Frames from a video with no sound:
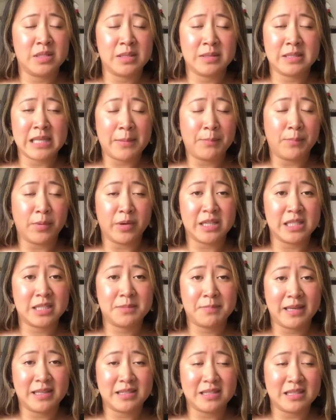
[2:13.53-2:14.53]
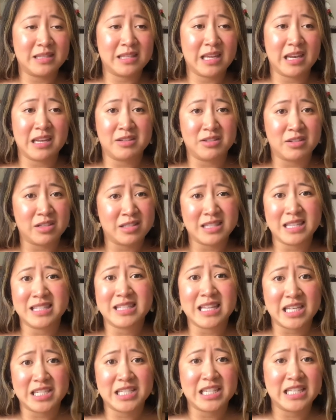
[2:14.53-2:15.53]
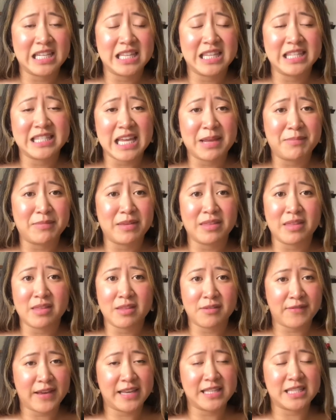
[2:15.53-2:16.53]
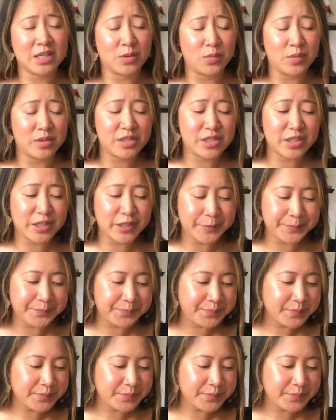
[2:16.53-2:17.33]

same bodice piece instead and just essentially did the same thing that the facing would do.